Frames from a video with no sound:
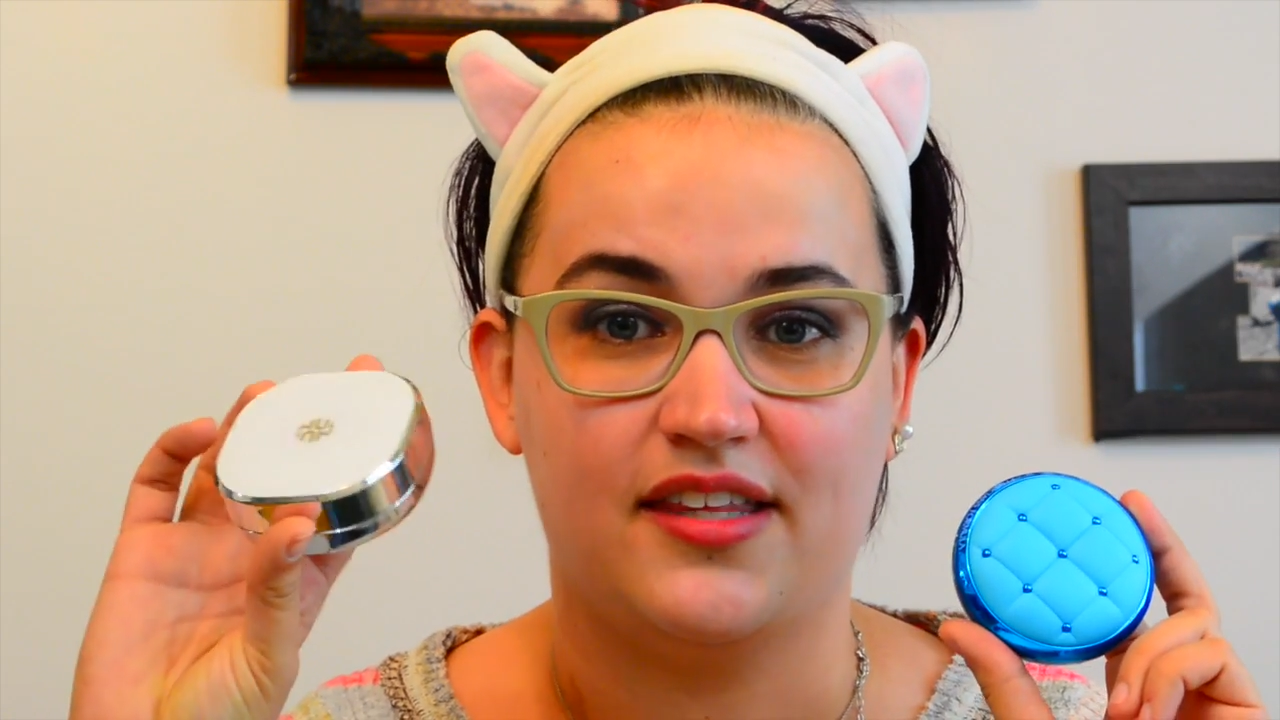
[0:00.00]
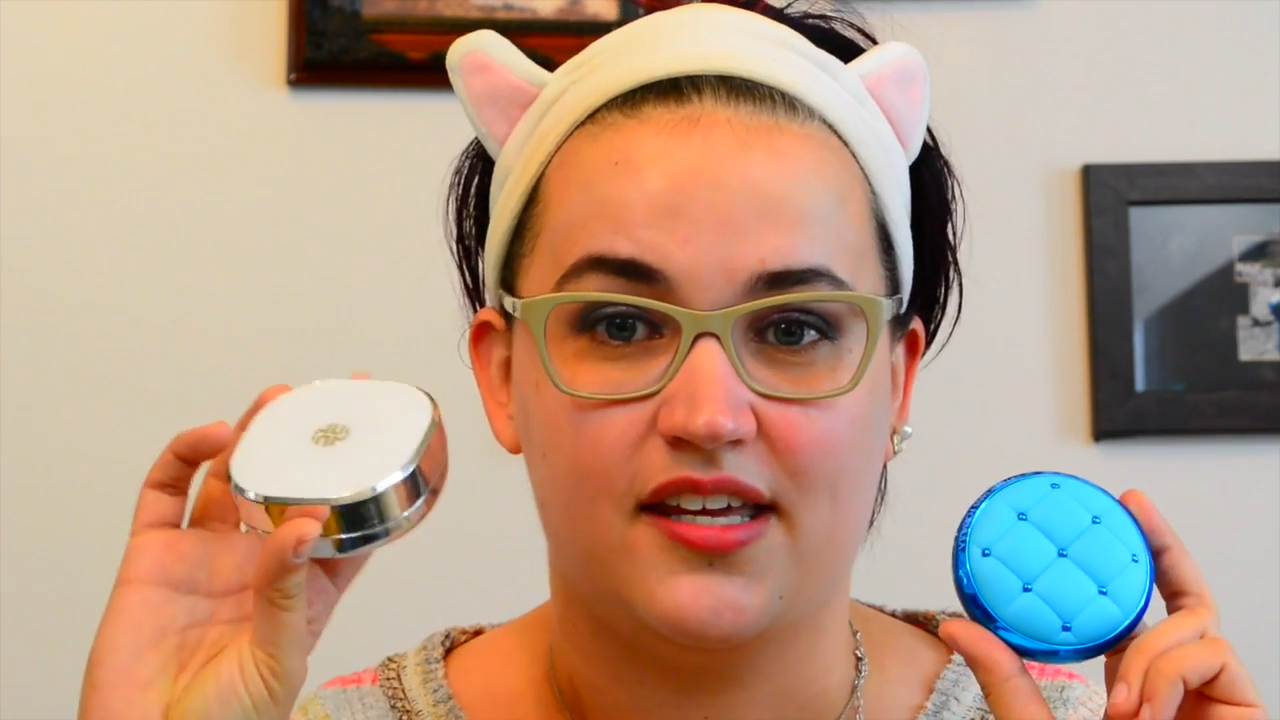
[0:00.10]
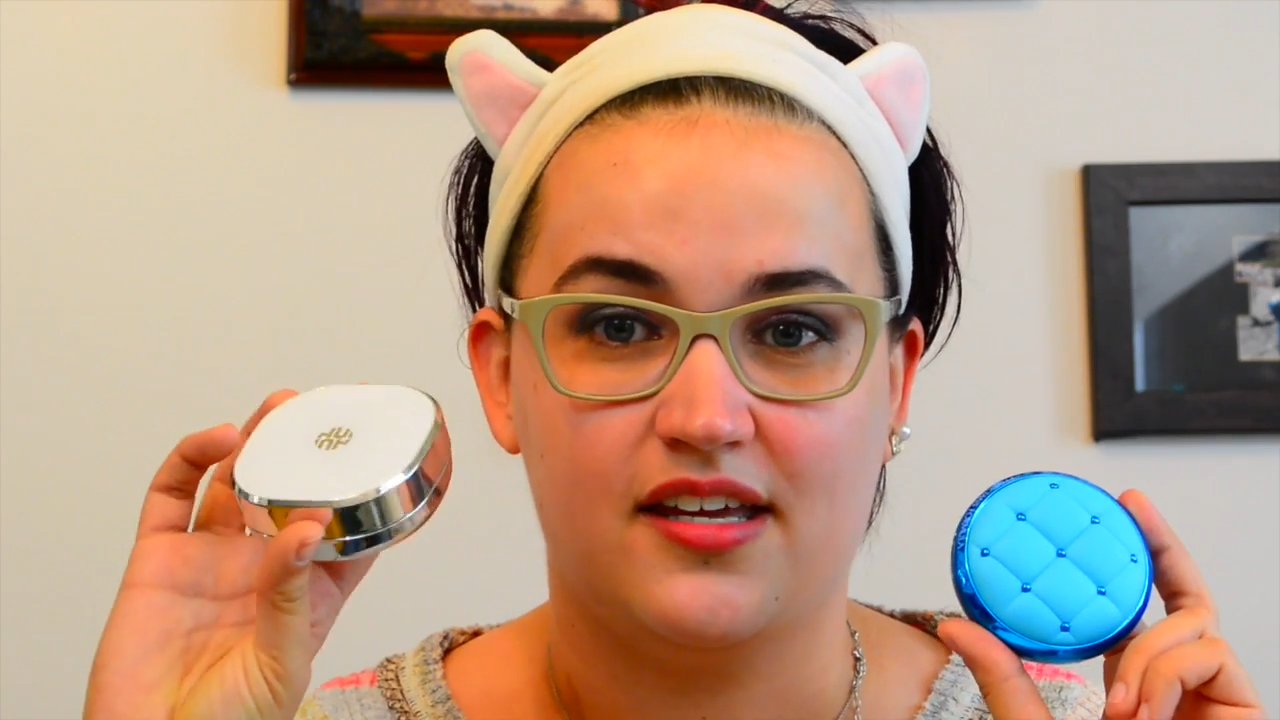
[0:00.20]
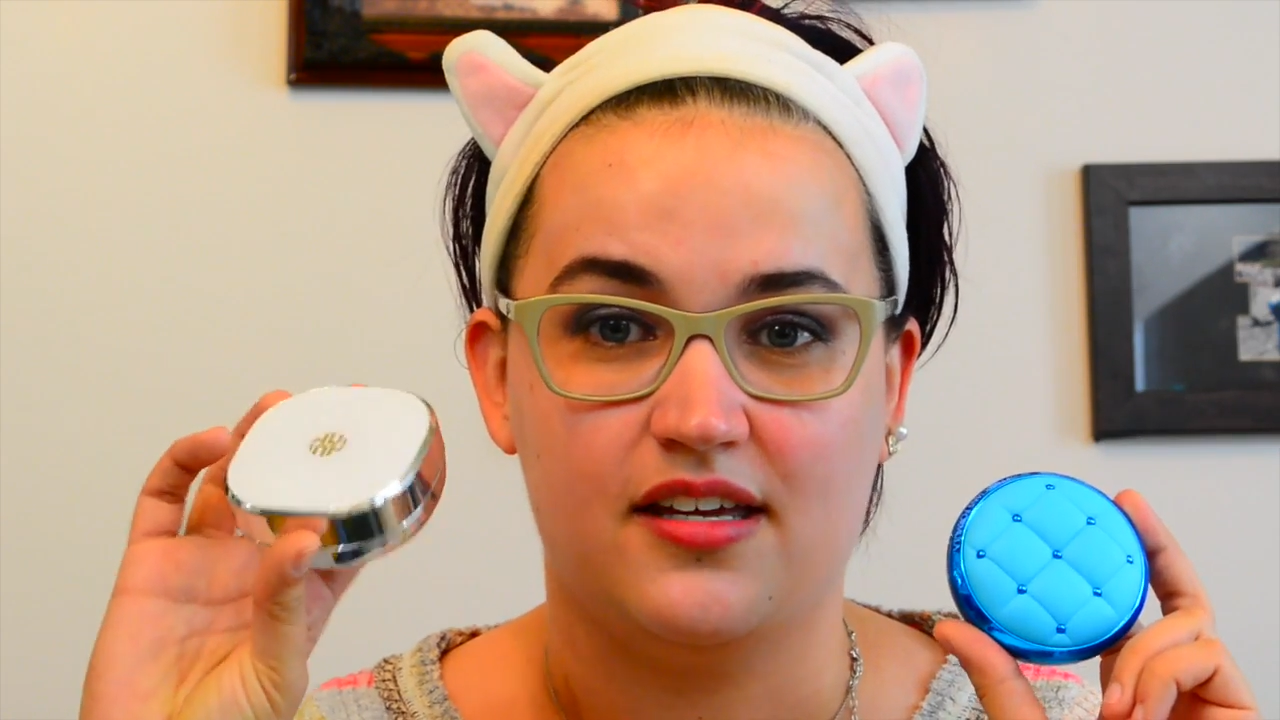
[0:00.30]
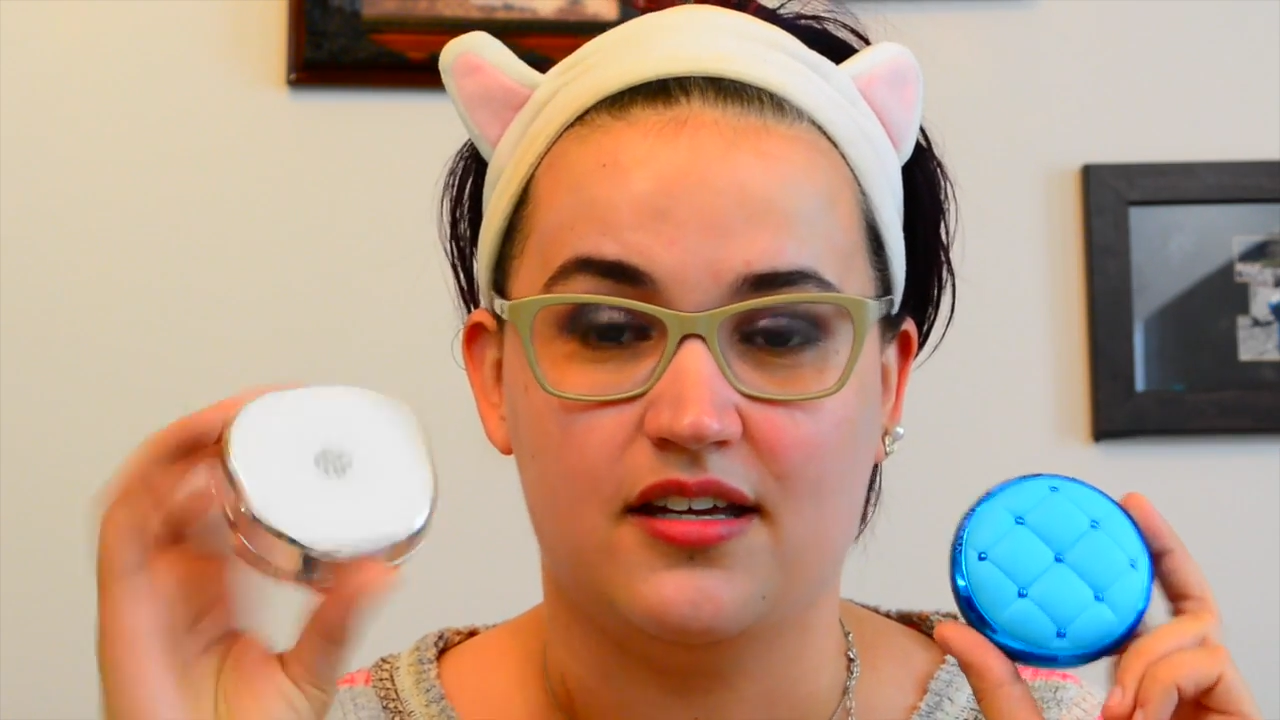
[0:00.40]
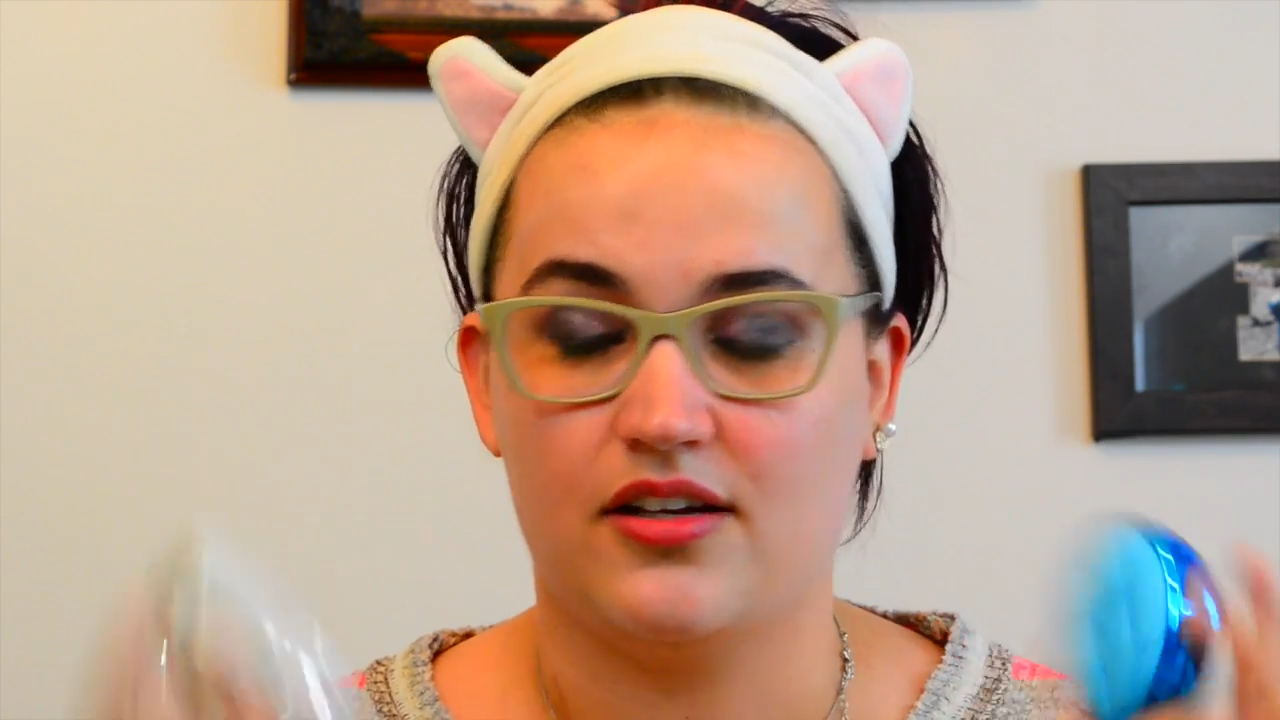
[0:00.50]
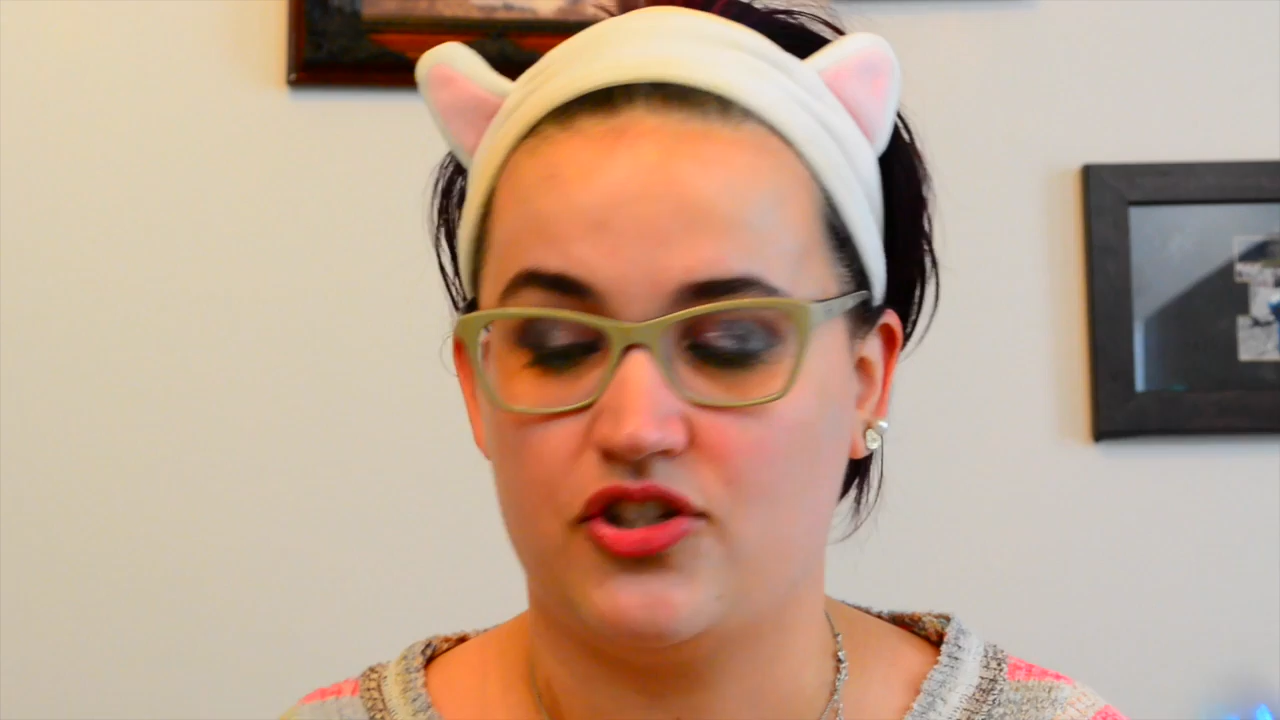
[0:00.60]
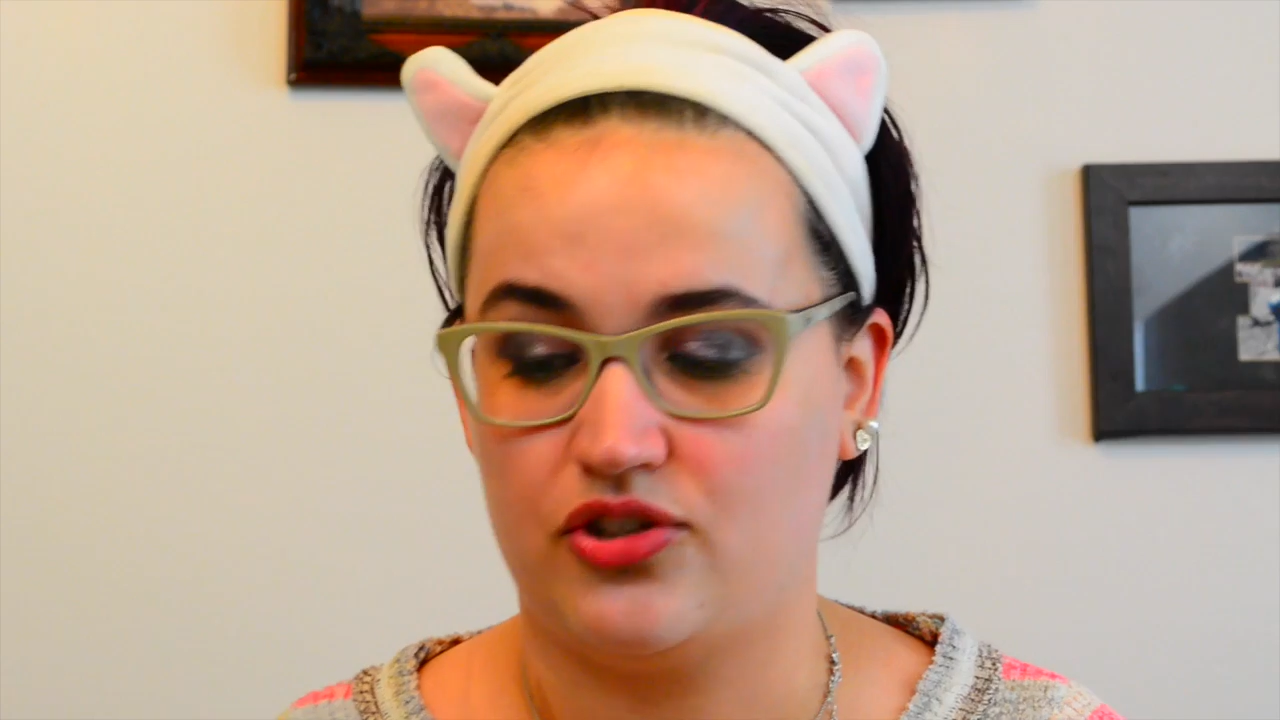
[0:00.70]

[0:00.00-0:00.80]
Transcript: the